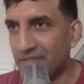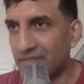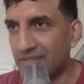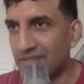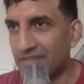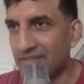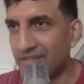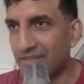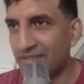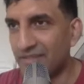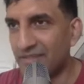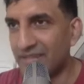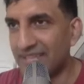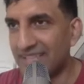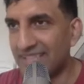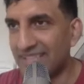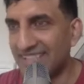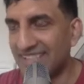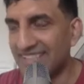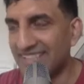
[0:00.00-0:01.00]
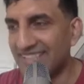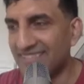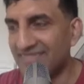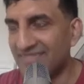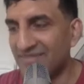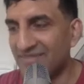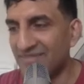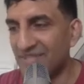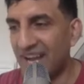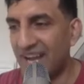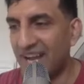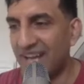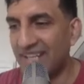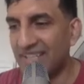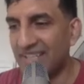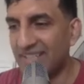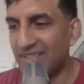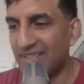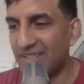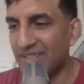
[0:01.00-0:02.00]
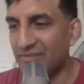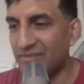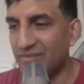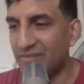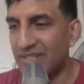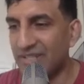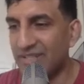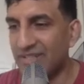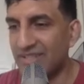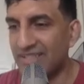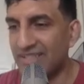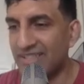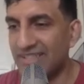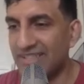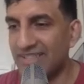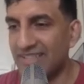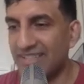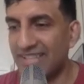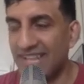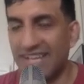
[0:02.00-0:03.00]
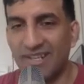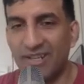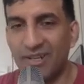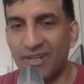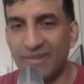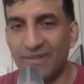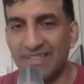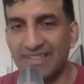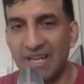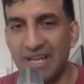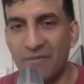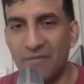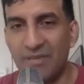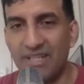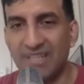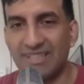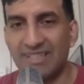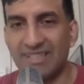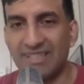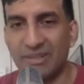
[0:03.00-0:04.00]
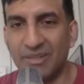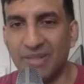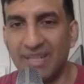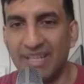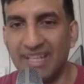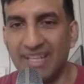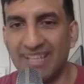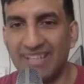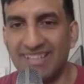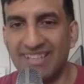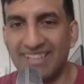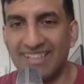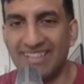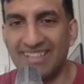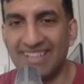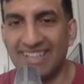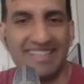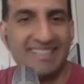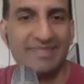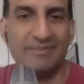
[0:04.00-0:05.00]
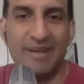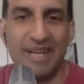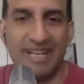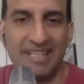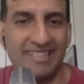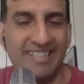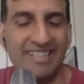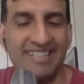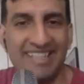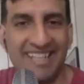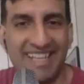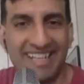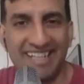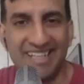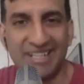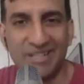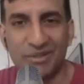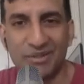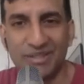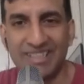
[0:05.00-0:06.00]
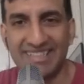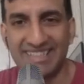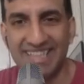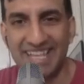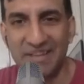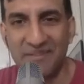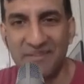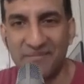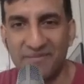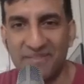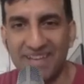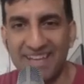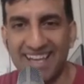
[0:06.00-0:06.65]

sort of like these articles which these ginormous companies are doing and just expect that they can do the same.